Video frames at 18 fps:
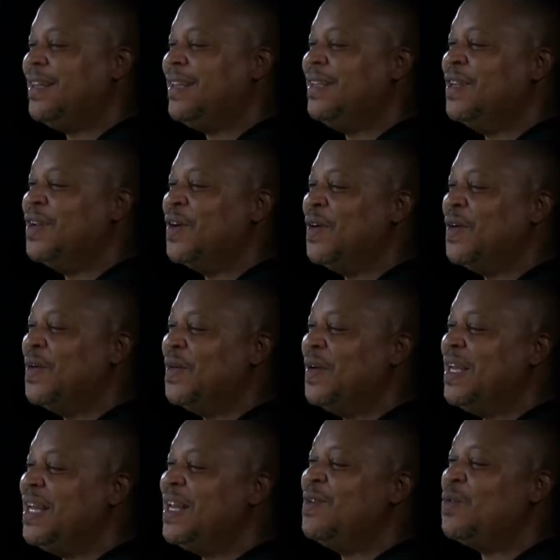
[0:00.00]
you know,
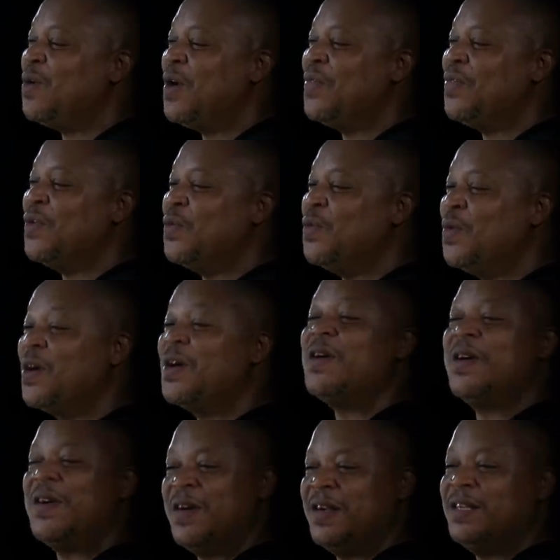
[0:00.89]
he didn't want the
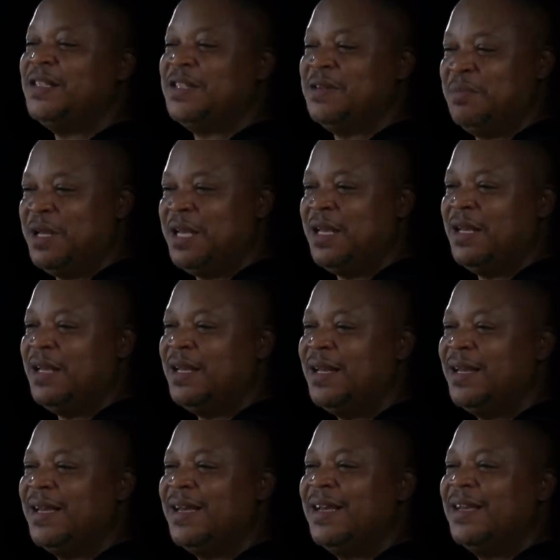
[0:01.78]
word to be